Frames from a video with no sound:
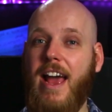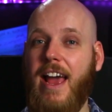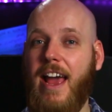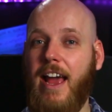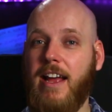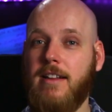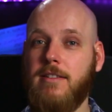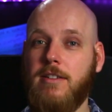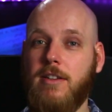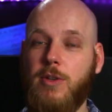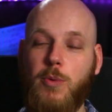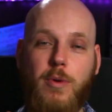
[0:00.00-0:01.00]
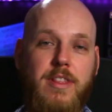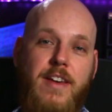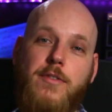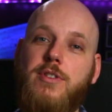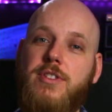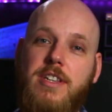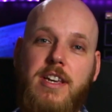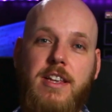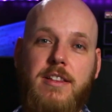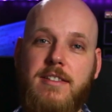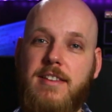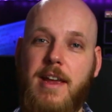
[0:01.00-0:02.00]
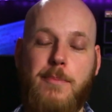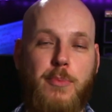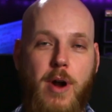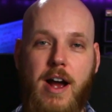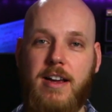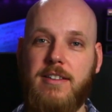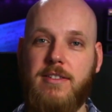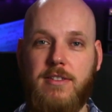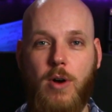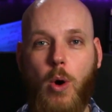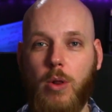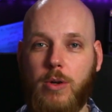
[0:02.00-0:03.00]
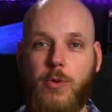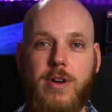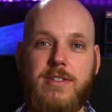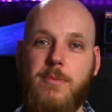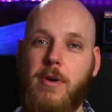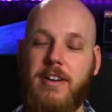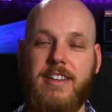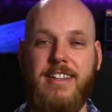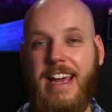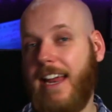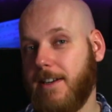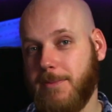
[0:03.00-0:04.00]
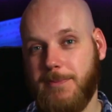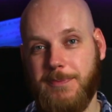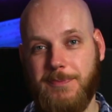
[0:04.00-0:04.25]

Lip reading: and you will never see the same price all across the market again.